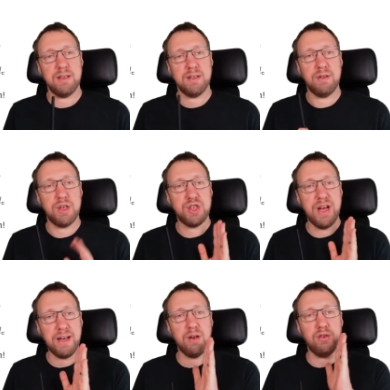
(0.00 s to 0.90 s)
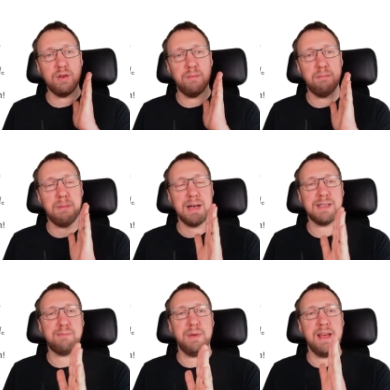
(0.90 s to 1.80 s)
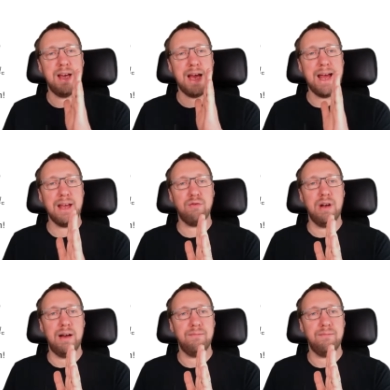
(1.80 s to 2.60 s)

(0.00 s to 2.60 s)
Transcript: So the check node must be regular.